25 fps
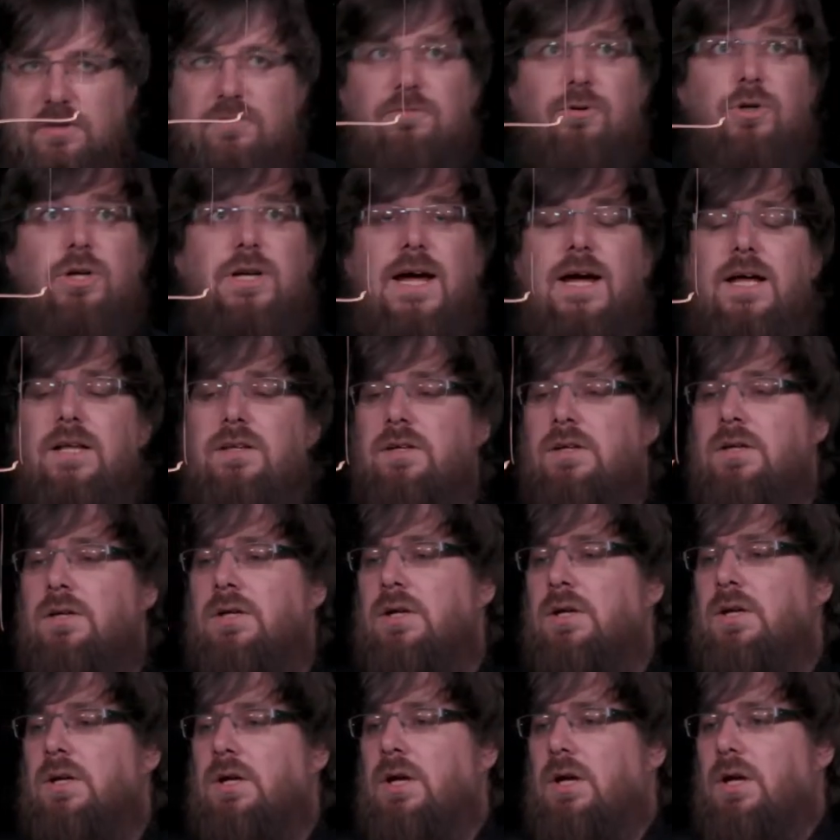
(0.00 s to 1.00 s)
For that,
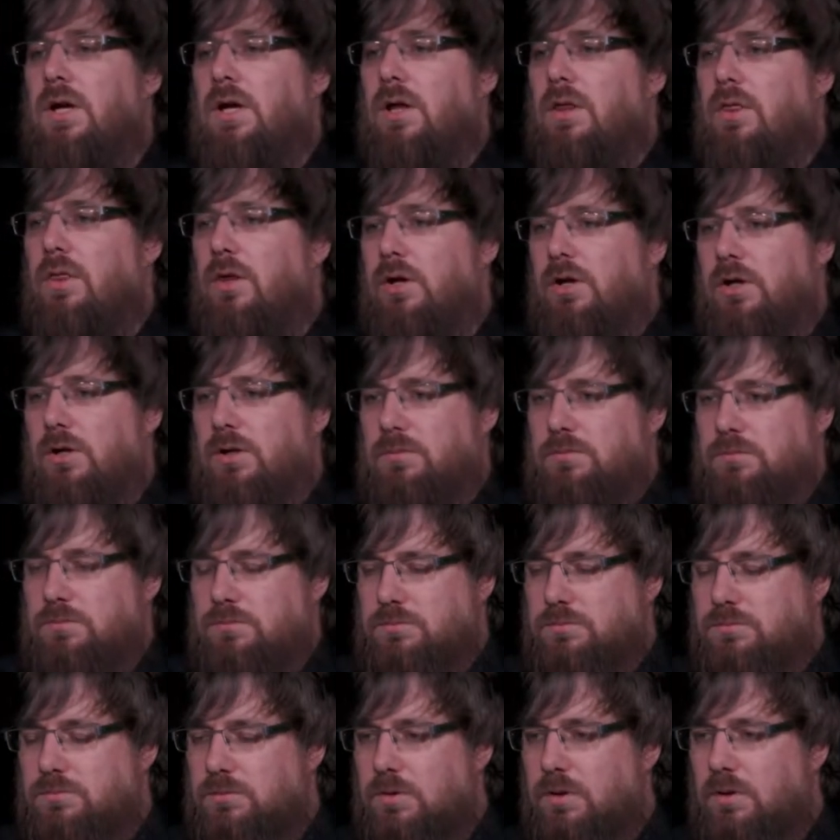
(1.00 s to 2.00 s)
the
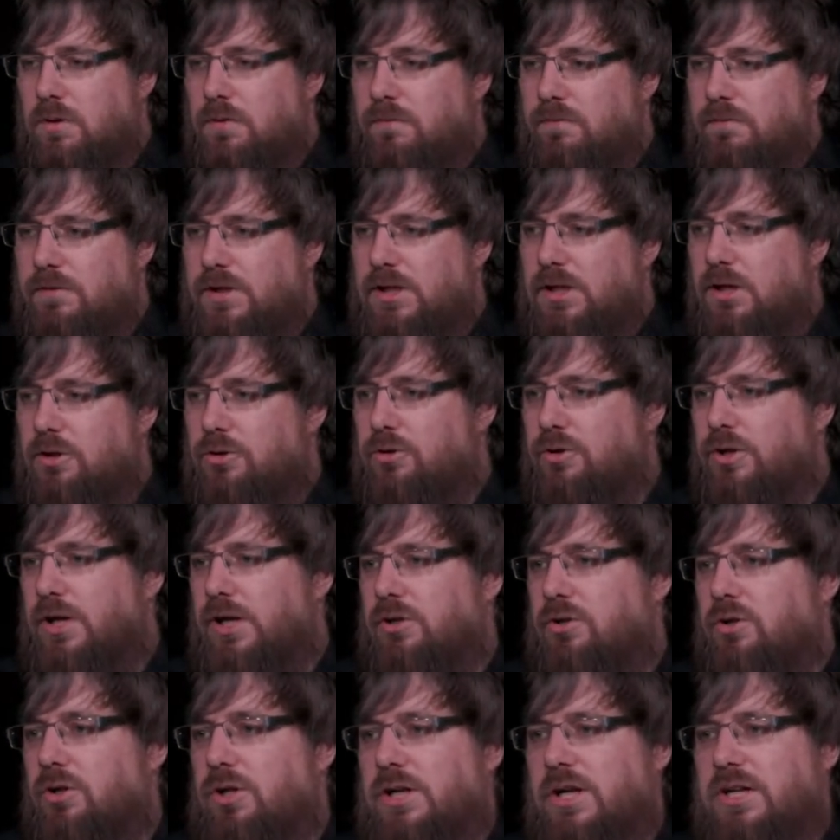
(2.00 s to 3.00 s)
vCloud
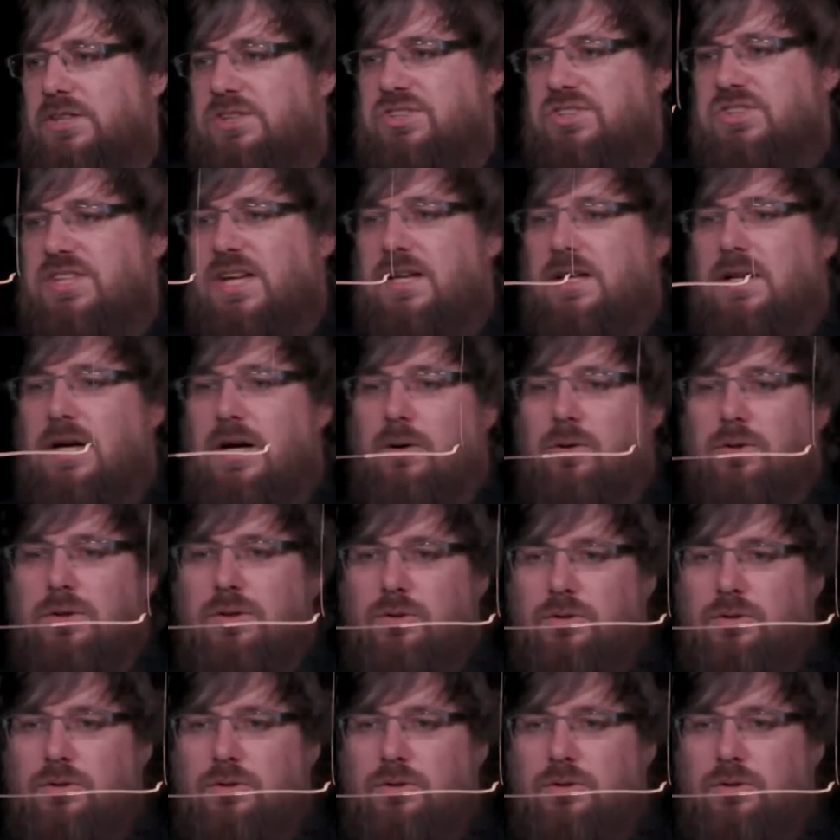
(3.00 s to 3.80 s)
Director can send out